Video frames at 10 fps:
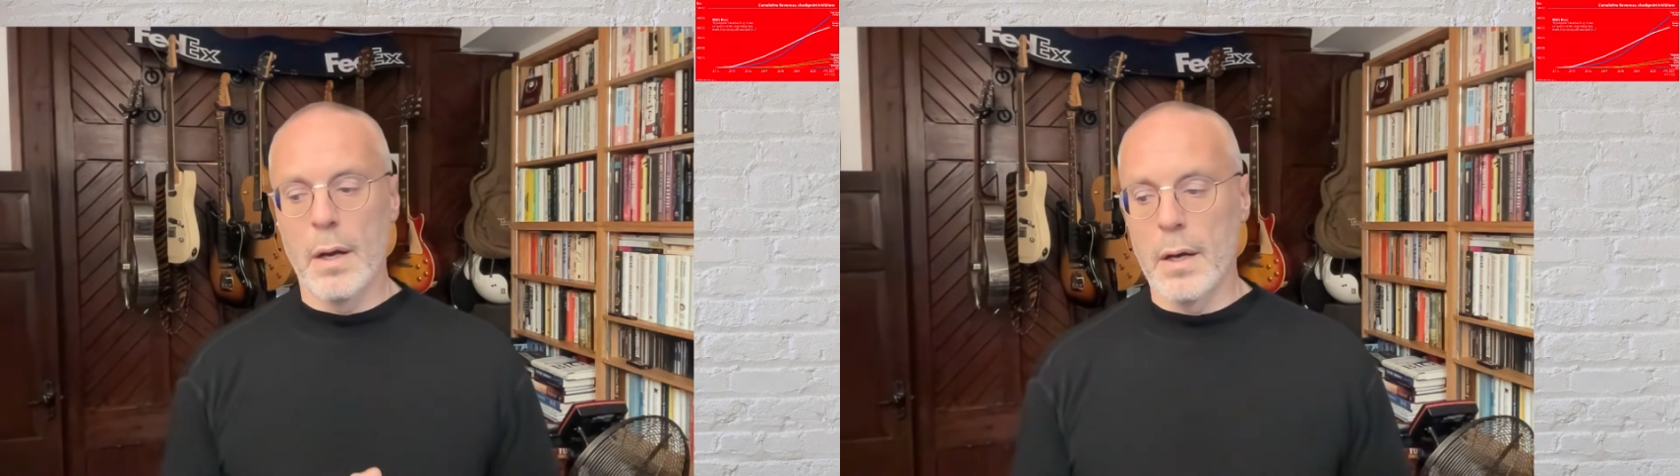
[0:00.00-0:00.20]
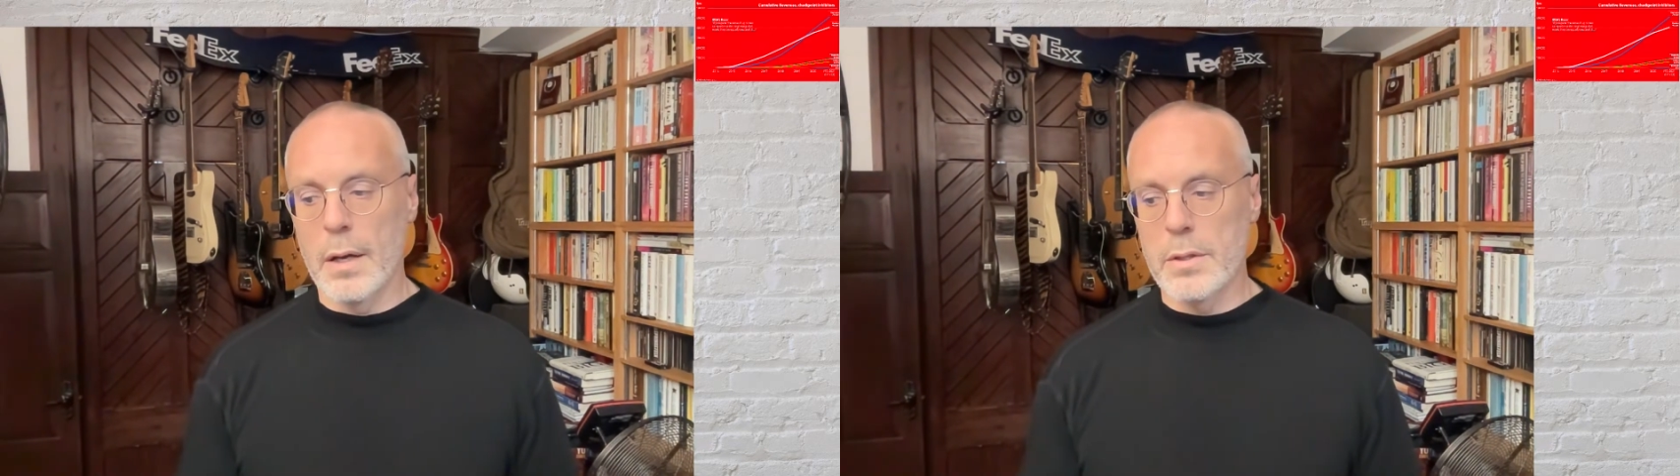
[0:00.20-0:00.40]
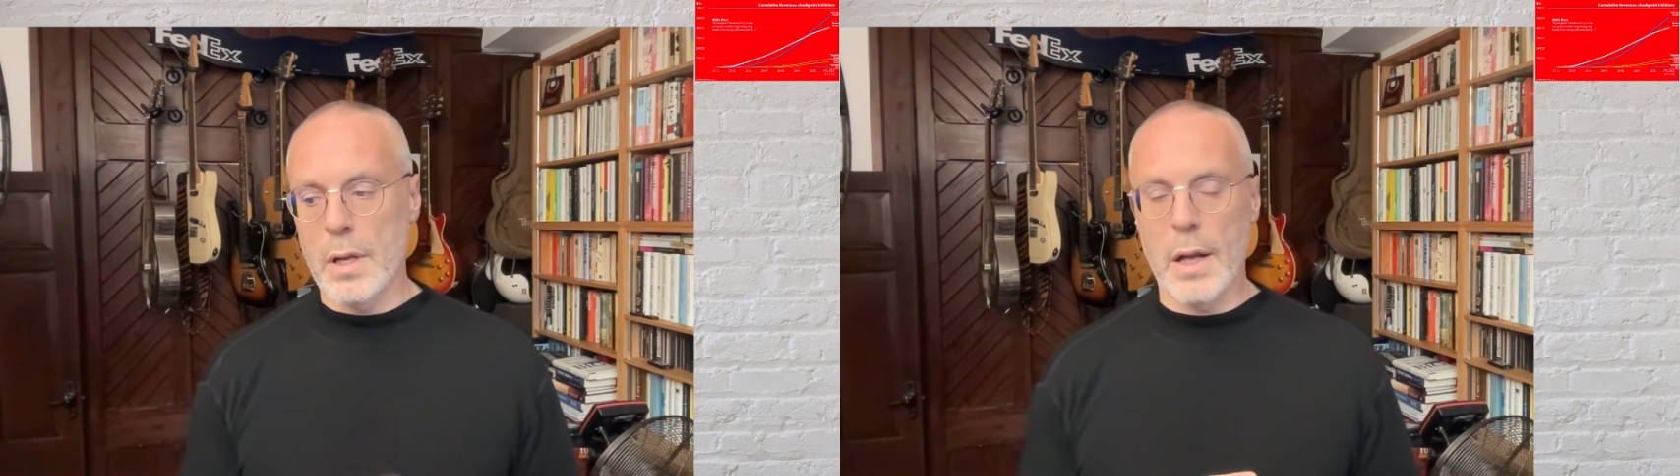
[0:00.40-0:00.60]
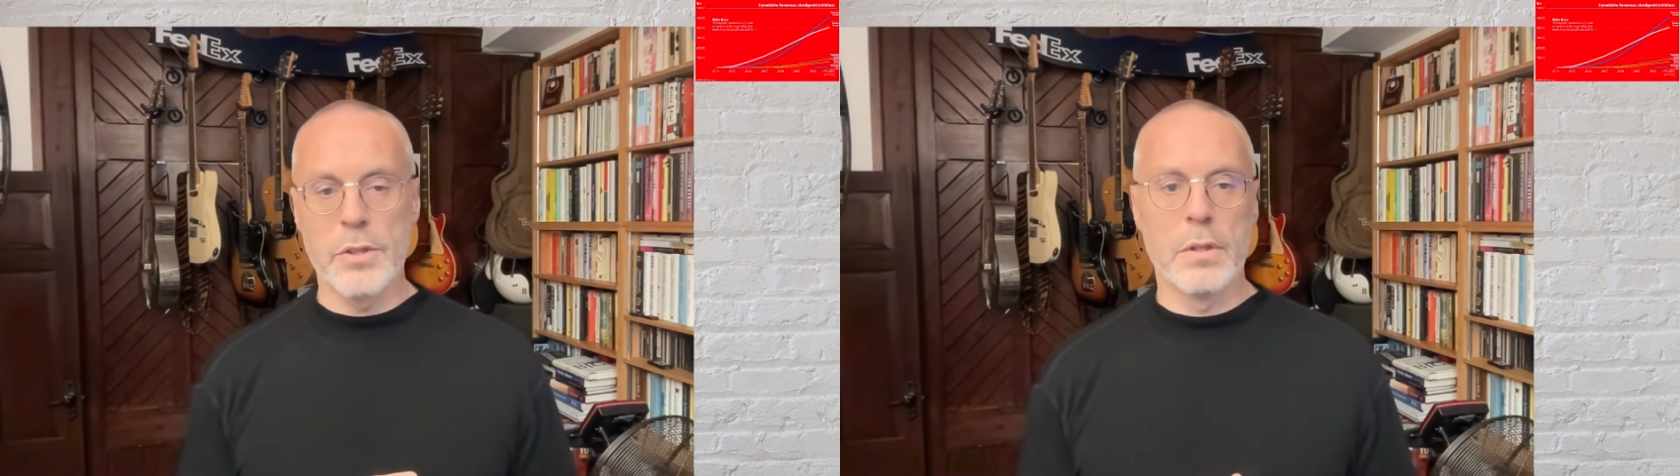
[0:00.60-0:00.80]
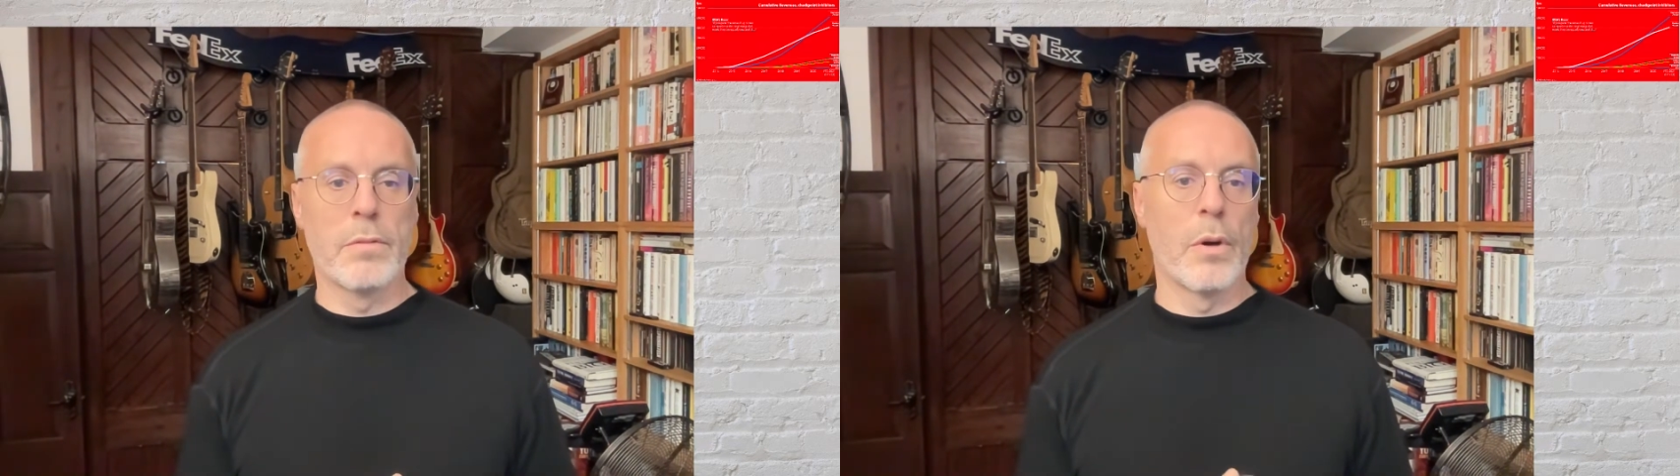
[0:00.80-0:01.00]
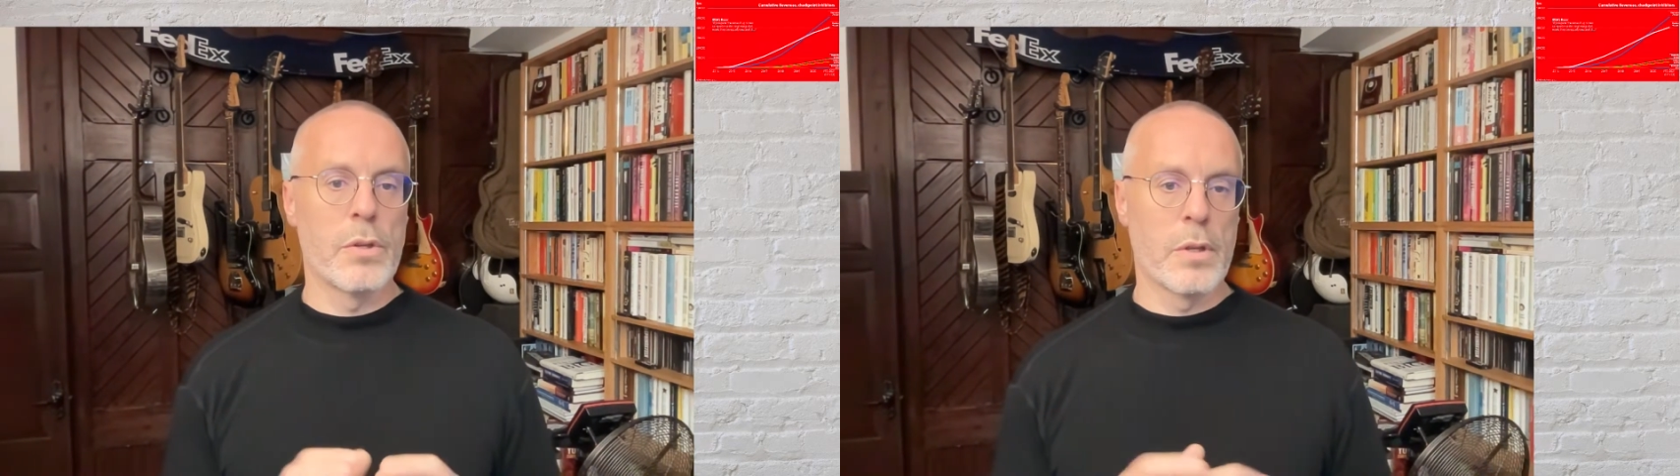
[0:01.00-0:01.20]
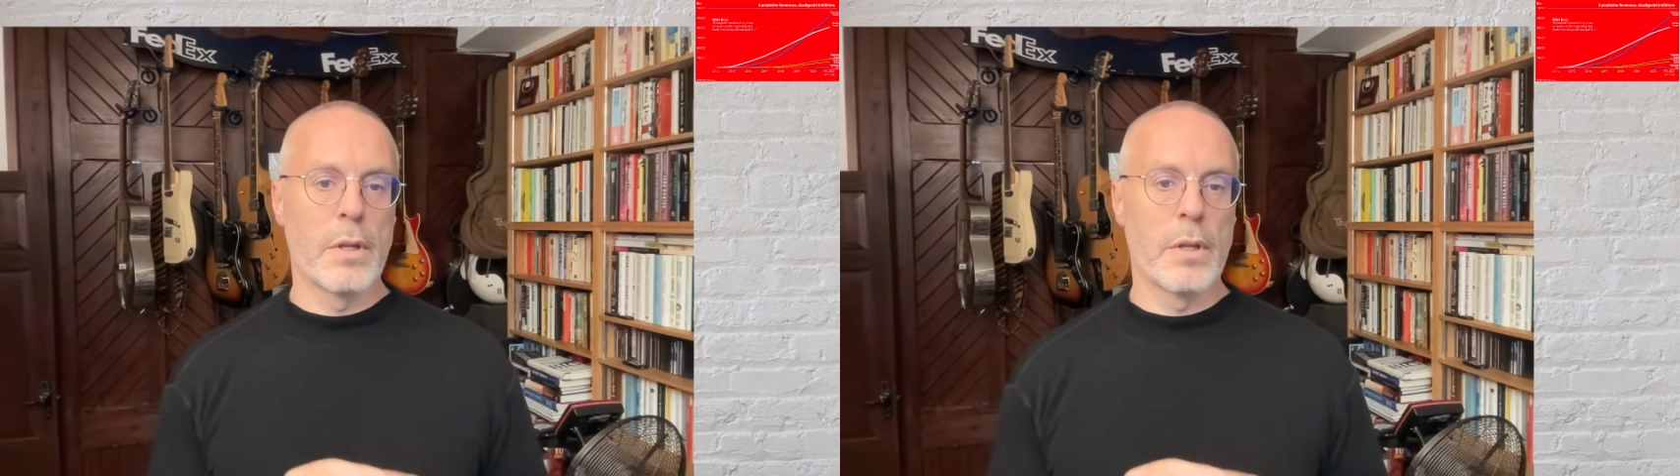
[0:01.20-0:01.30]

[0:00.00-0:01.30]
a selection of those, and